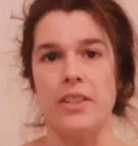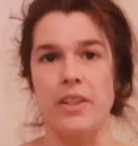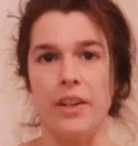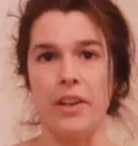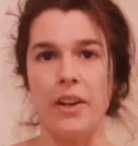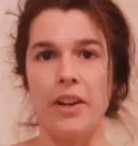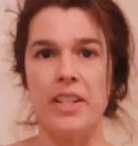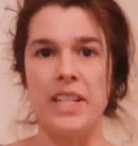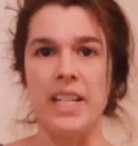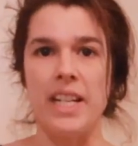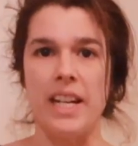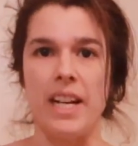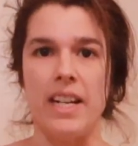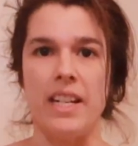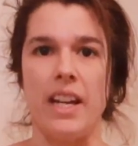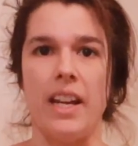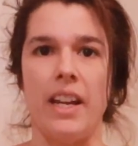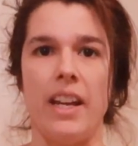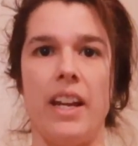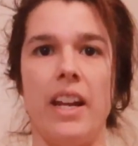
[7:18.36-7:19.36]
you're going to
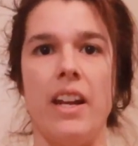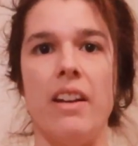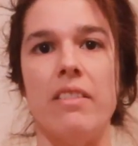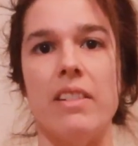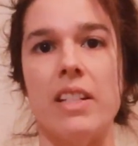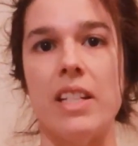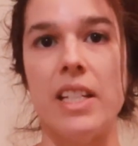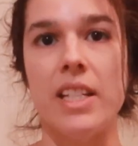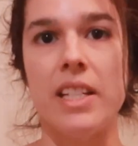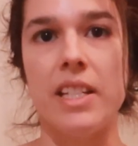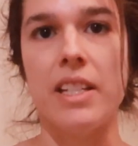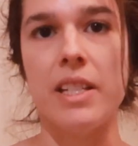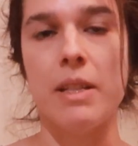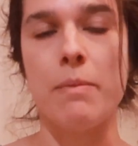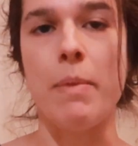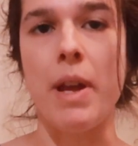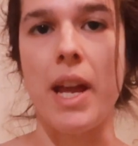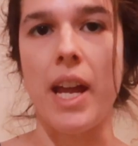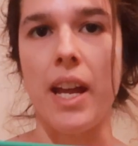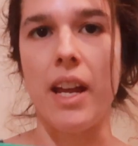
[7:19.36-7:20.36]
need a resistance
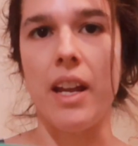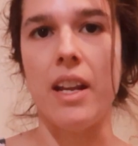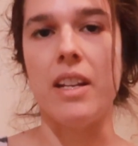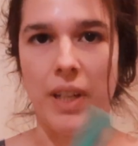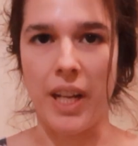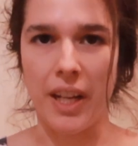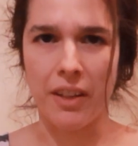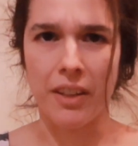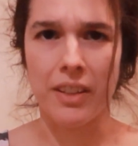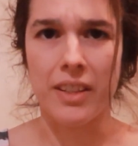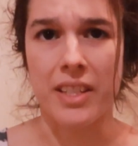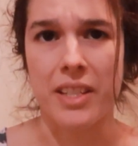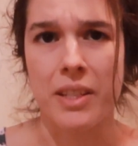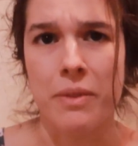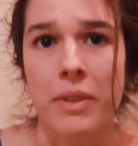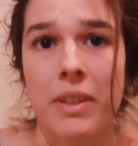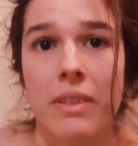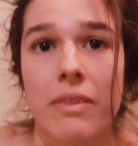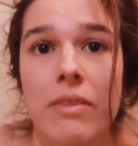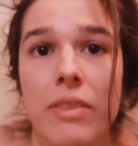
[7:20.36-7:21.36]
band. I got this
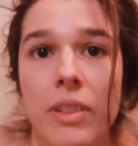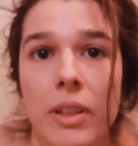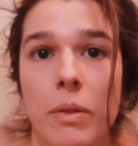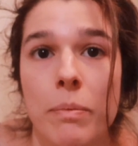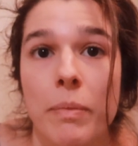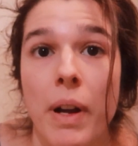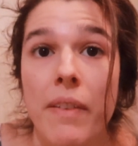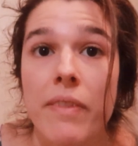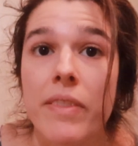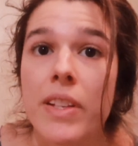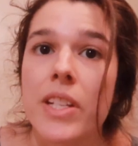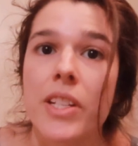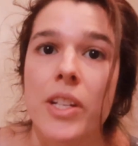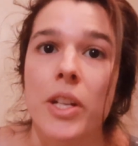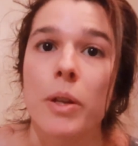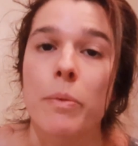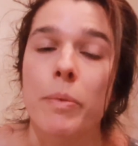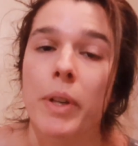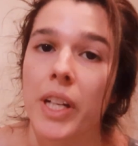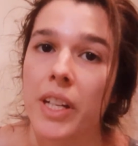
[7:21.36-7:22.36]
one from my
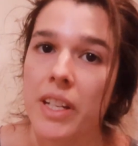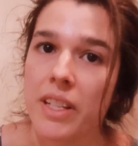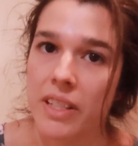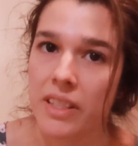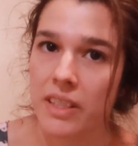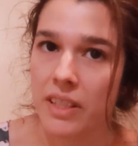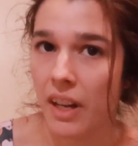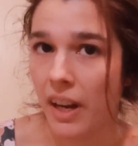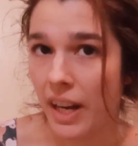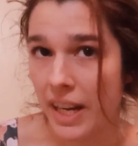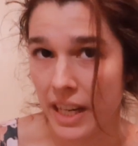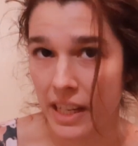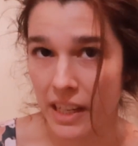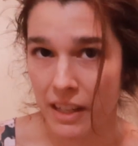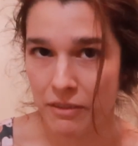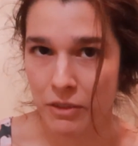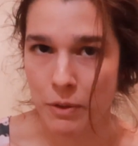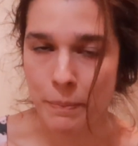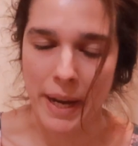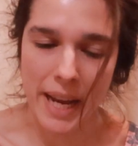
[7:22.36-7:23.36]
physio because I needed
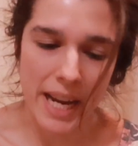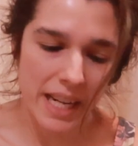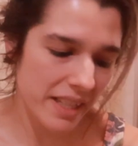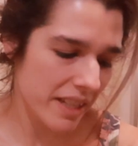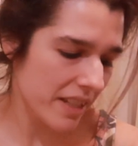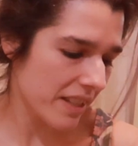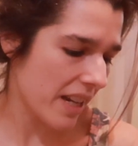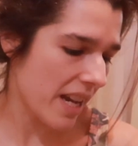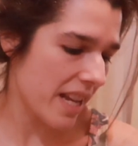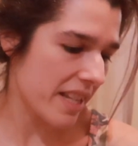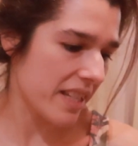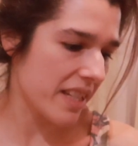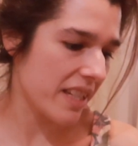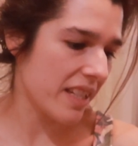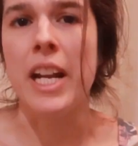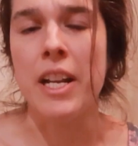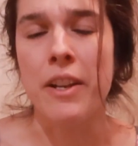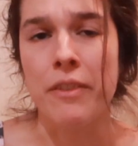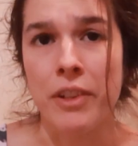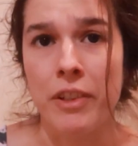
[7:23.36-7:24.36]
it for my exercises.
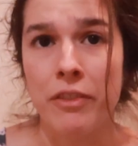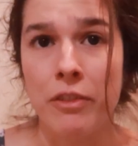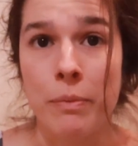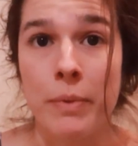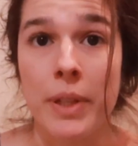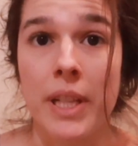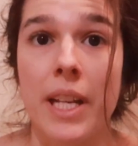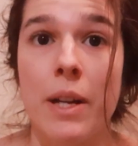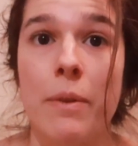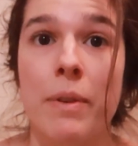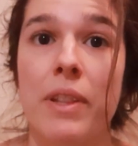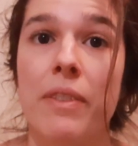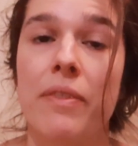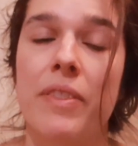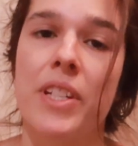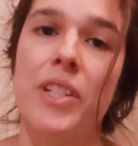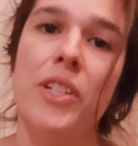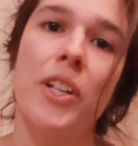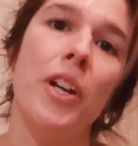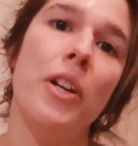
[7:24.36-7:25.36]
Any of you familiar with
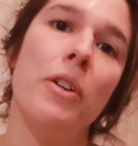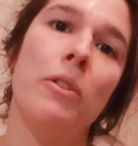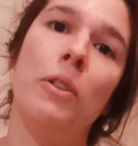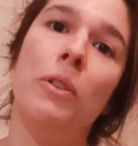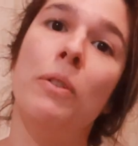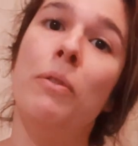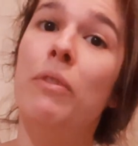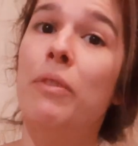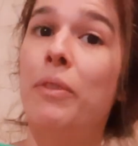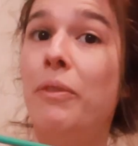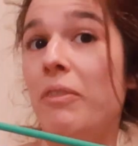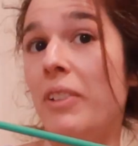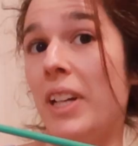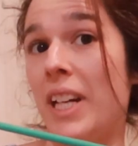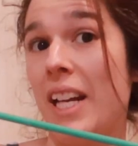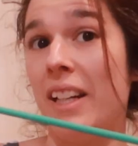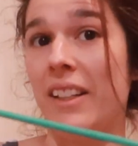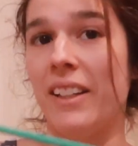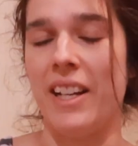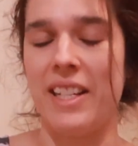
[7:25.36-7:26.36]
physio, you'll
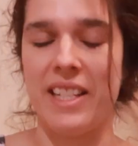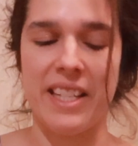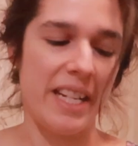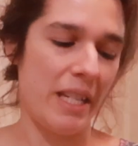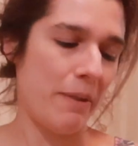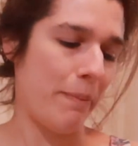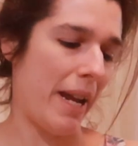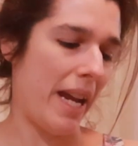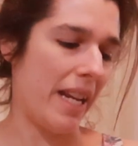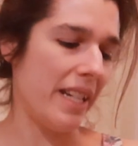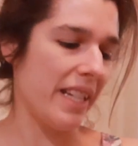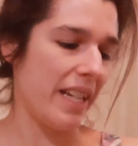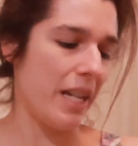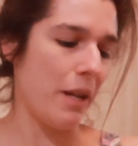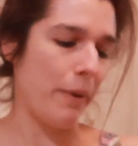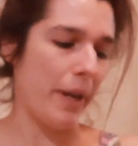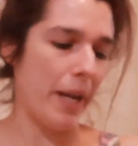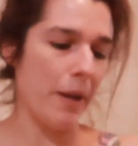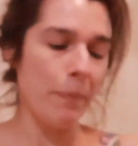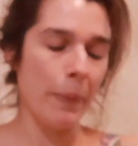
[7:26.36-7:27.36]
recognize these bands.
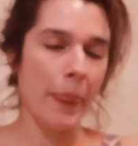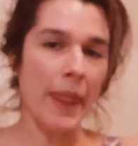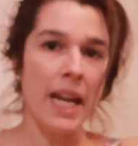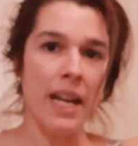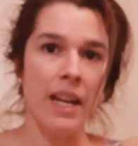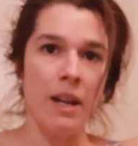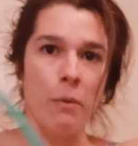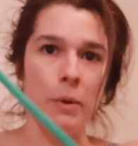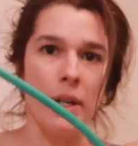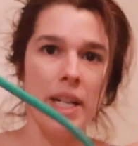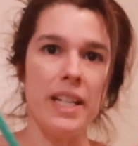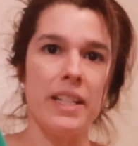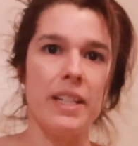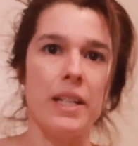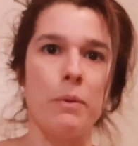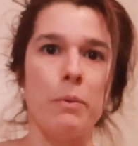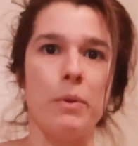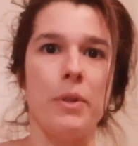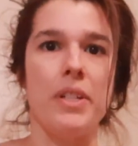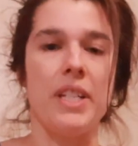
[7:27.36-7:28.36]
Anyway, what he
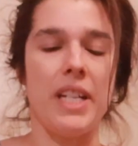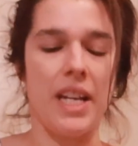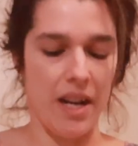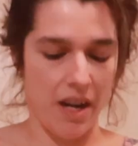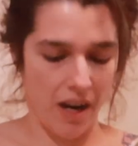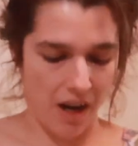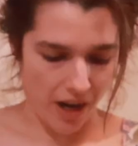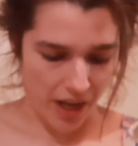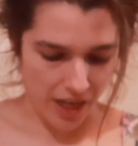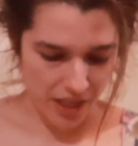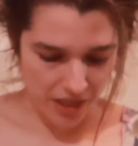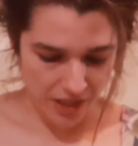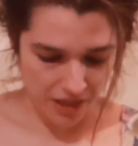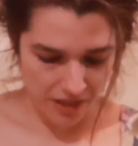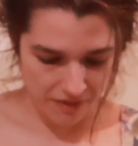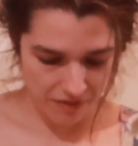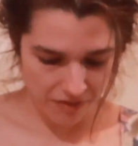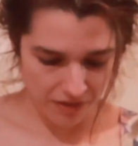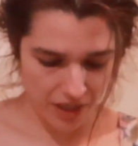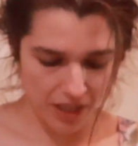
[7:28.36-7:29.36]
did was he kind
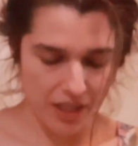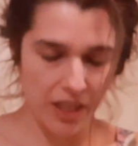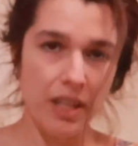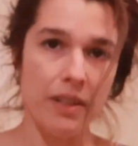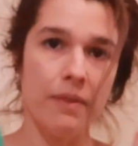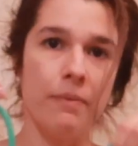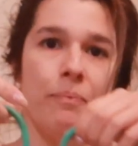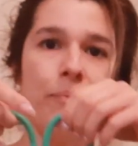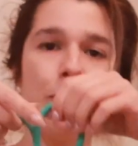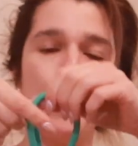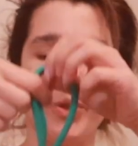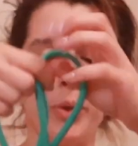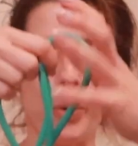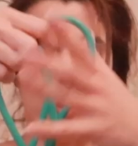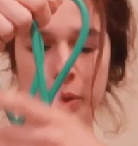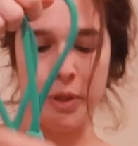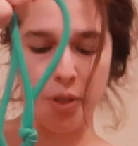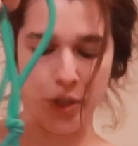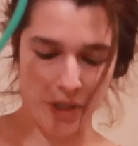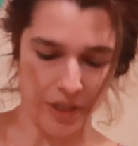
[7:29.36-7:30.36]
of
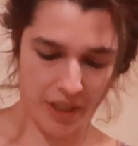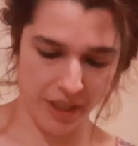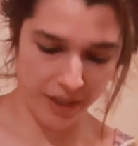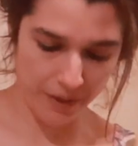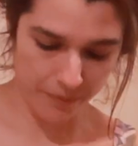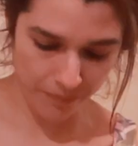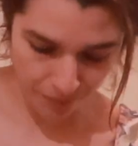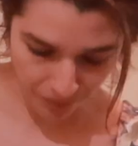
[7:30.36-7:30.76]
took,